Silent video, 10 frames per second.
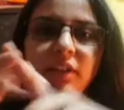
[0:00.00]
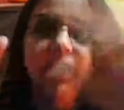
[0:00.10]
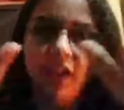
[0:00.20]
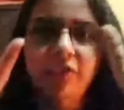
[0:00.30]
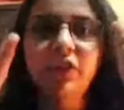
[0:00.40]

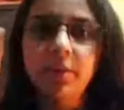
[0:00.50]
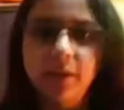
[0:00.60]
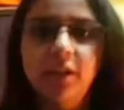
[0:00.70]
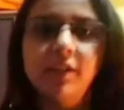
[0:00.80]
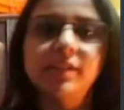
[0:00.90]
that
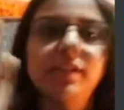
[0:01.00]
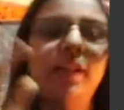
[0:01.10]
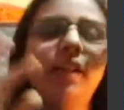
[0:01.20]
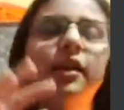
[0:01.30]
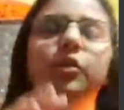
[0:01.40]
everybody is
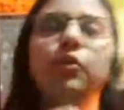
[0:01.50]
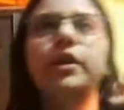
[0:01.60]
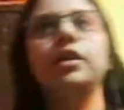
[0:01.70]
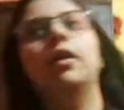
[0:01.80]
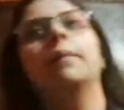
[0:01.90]
telling
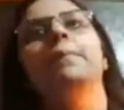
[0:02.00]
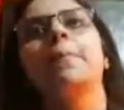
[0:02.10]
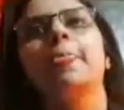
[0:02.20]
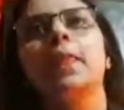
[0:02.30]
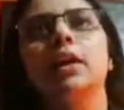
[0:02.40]
over here.
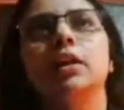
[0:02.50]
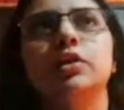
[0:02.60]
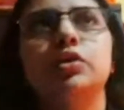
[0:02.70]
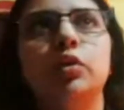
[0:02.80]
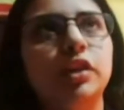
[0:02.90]

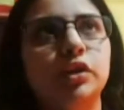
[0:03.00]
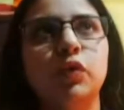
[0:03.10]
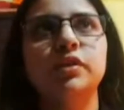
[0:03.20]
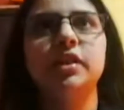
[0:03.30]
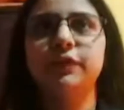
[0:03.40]
So this
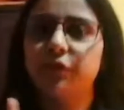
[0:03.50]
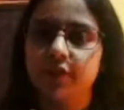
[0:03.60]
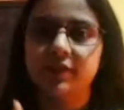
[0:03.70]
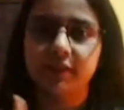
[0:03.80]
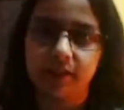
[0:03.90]
was his
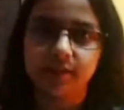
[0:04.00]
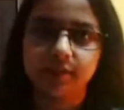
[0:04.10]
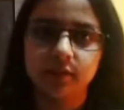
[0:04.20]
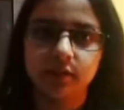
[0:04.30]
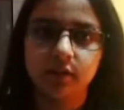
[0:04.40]
first
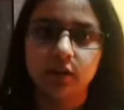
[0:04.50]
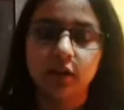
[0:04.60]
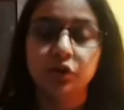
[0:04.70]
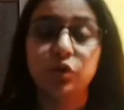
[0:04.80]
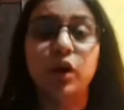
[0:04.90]
sense.
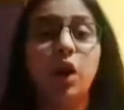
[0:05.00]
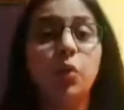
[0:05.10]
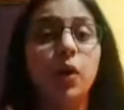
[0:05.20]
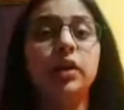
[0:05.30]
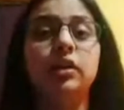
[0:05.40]
So
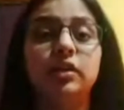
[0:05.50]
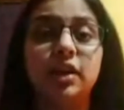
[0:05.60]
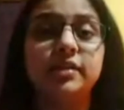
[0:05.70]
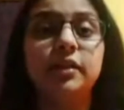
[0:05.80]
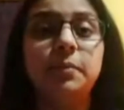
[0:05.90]
now what
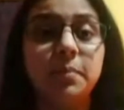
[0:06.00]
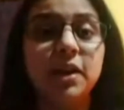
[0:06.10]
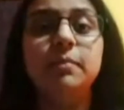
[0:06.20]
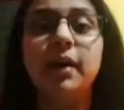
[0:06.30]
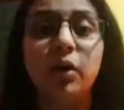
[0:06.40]
does it
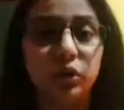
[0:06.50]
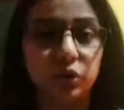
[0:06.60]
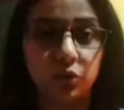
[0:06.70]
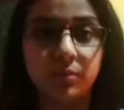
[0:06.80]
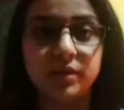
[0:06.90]
mean by
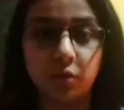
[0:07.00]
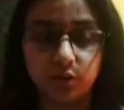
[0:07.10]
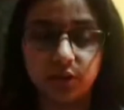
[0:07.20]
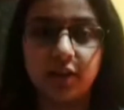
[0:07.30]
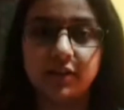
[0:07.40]
autonomous
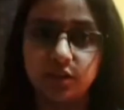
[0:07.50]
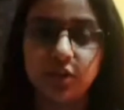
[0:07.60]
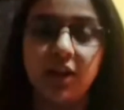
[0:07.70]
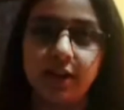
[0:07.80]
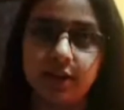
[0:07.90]

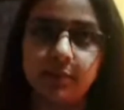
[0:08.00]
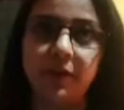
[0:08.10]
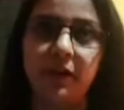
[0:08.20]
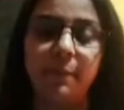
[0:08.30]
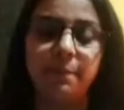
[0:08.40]
authorization? I'll
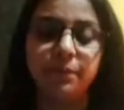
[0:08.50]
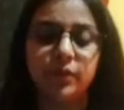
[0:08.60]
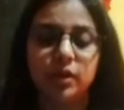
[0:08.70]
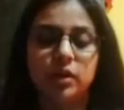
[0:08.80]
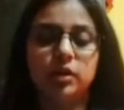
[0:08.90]
explain.
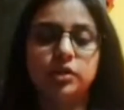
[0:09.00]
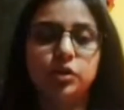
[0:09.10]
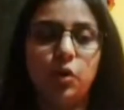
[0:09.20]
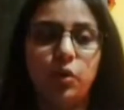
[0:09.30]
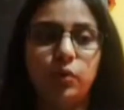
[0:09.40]

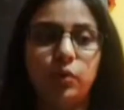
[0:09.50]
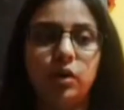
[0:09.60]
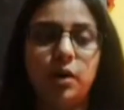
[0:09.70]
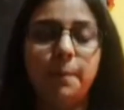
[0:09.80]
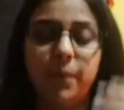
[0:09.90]
So
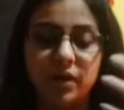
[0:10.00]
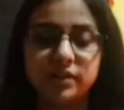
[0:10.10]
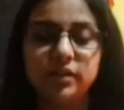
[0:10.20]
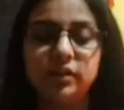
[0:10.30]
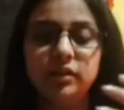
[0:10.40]
a
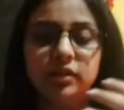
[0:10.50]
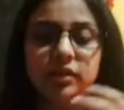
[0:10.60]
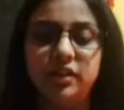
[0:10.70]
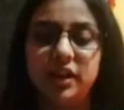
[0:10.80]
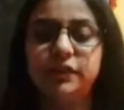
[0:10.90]

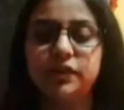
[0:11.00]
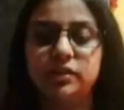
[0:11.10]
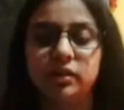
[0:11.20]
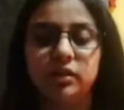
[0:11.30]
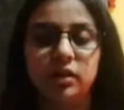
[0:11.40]
person gives
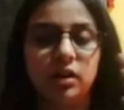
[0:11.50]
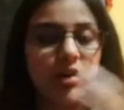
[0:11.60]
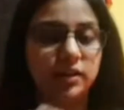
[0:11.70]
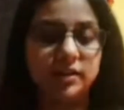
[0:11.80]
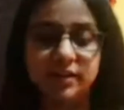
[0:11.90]
a
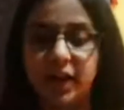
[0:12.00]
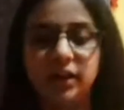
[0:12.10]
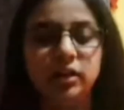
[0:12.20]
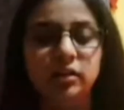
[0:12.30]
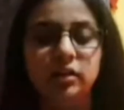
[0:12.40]

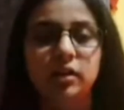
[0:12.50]
consent